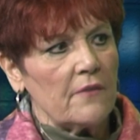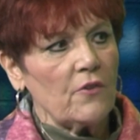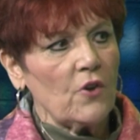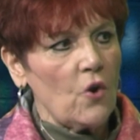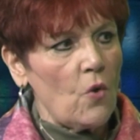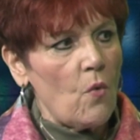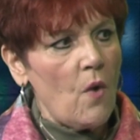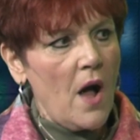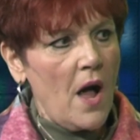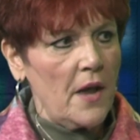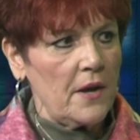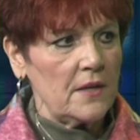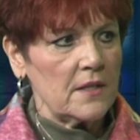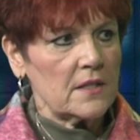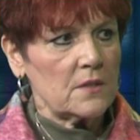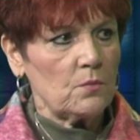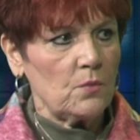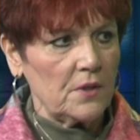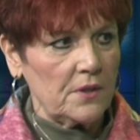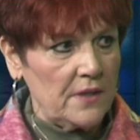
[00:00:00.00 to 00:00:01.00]

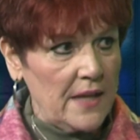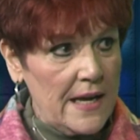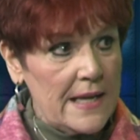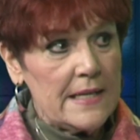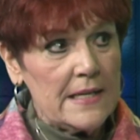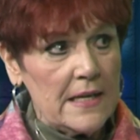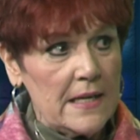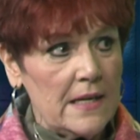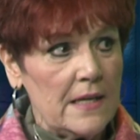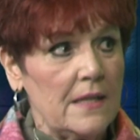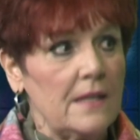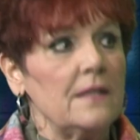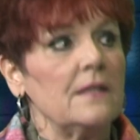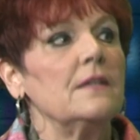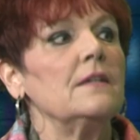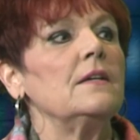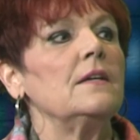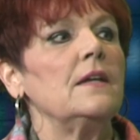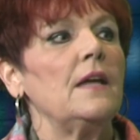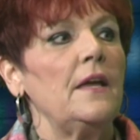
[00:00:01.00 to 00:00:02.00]
Kiwanis what they need
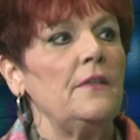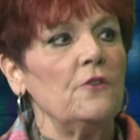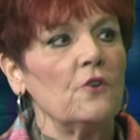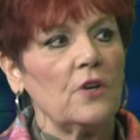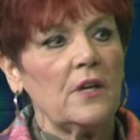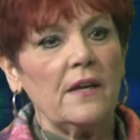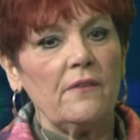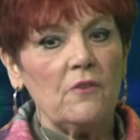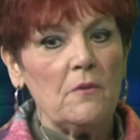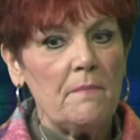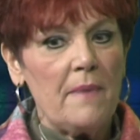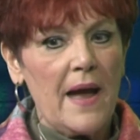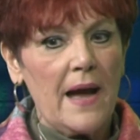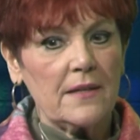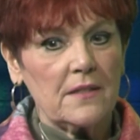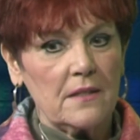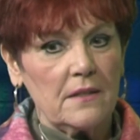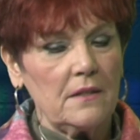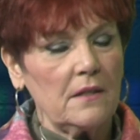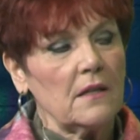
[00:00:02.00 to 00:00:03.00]
and they're giving back
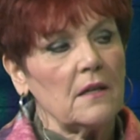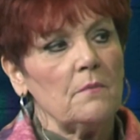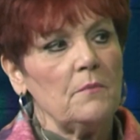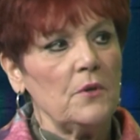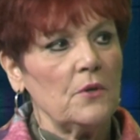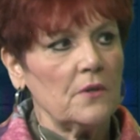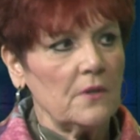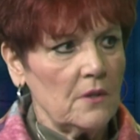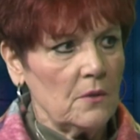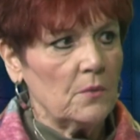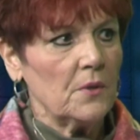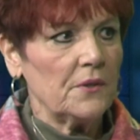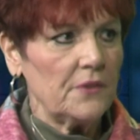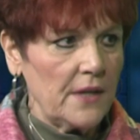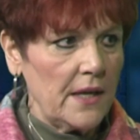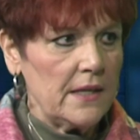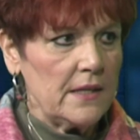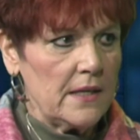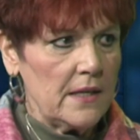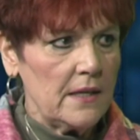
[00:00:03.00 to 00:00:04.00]
to the community what
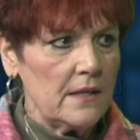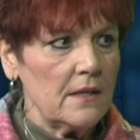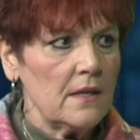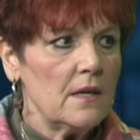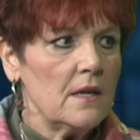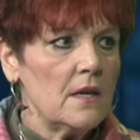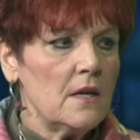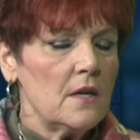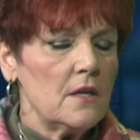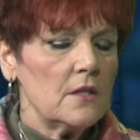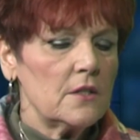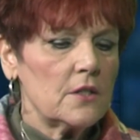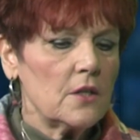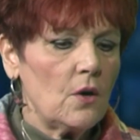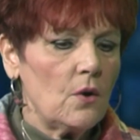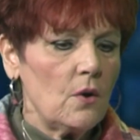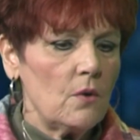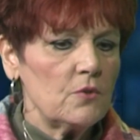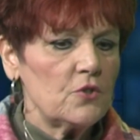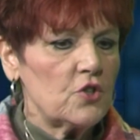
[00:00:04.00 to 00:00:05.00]
they need.
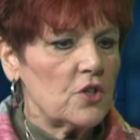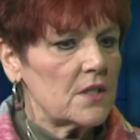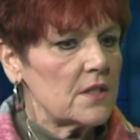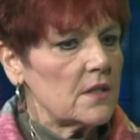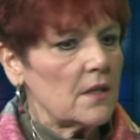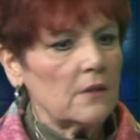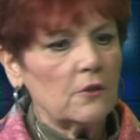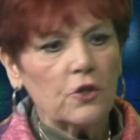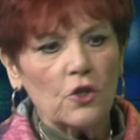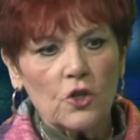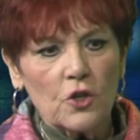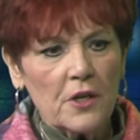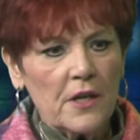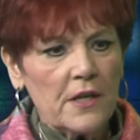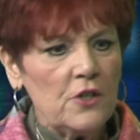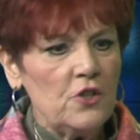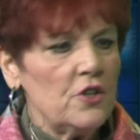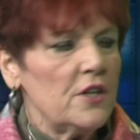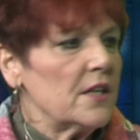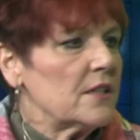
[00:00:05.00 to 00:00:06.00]
So it was just a
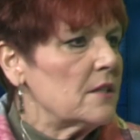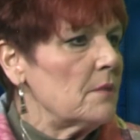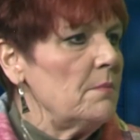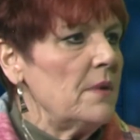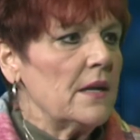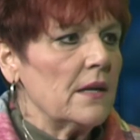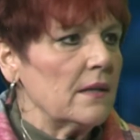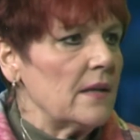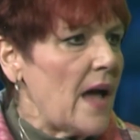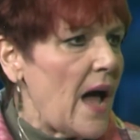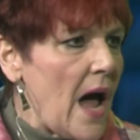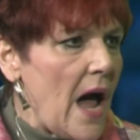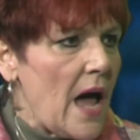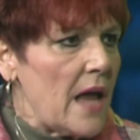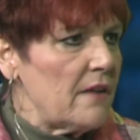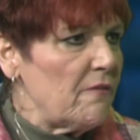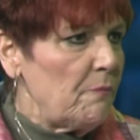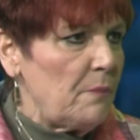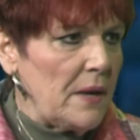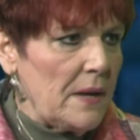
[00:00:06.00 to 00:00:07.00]
learning. You get to meet a lot
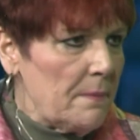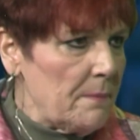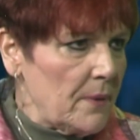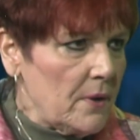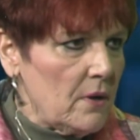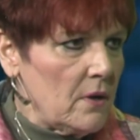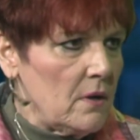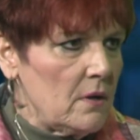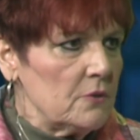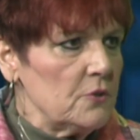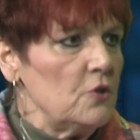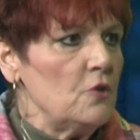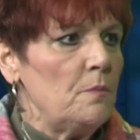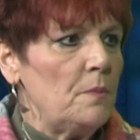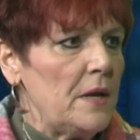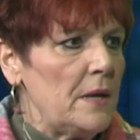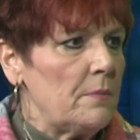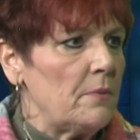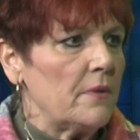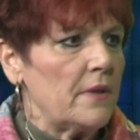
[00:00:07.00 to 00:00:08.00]
of people, new
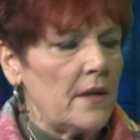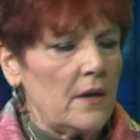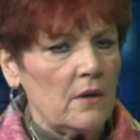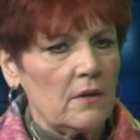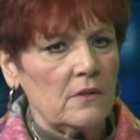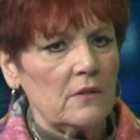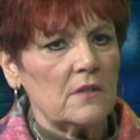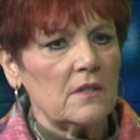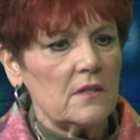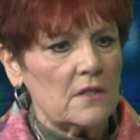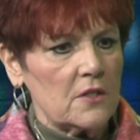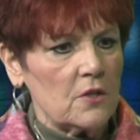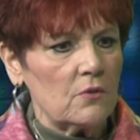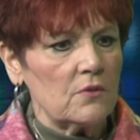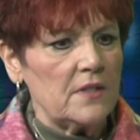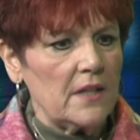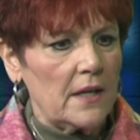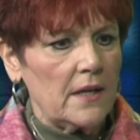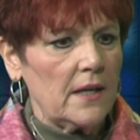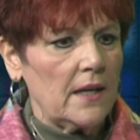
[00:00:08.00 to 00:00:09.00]
people that are so
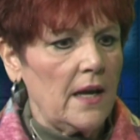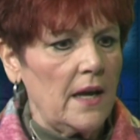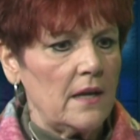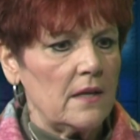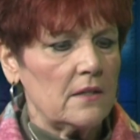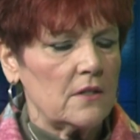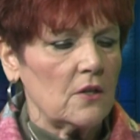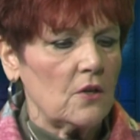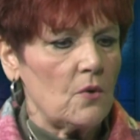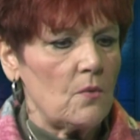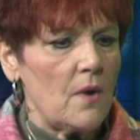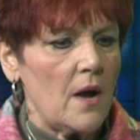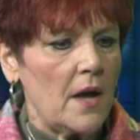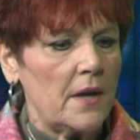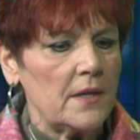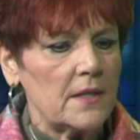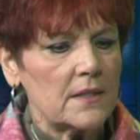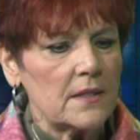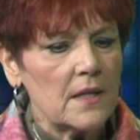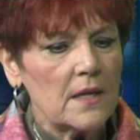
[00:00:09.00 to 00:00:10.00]
dedicated to
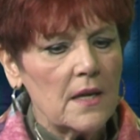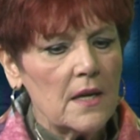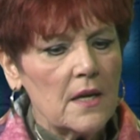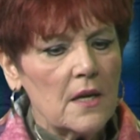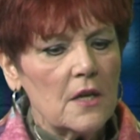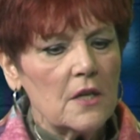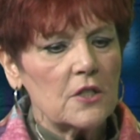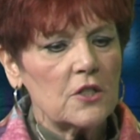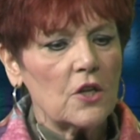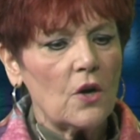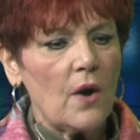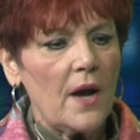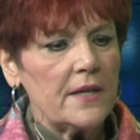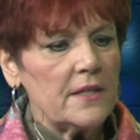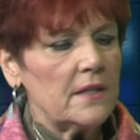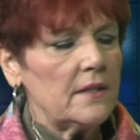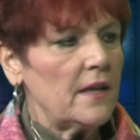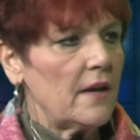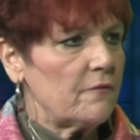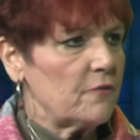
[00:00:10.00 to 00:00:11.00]
Kiwanis. So I
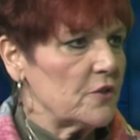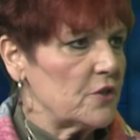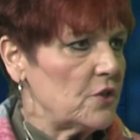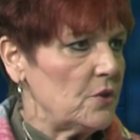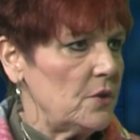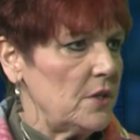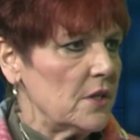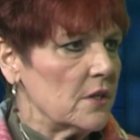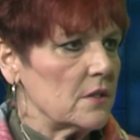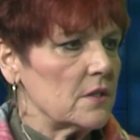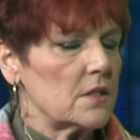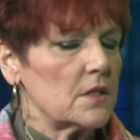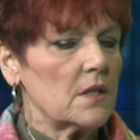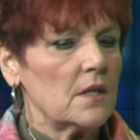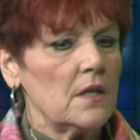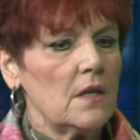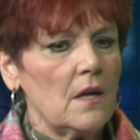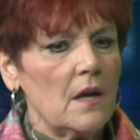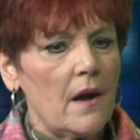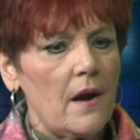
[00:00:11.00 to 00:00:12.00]
did that for 2 years.
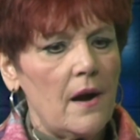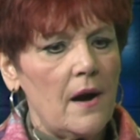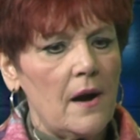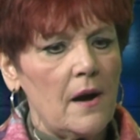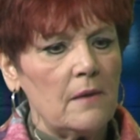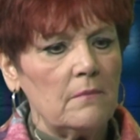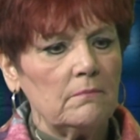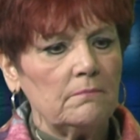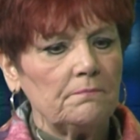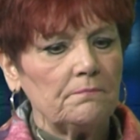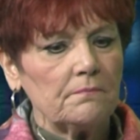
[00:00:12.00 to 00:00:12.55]
Then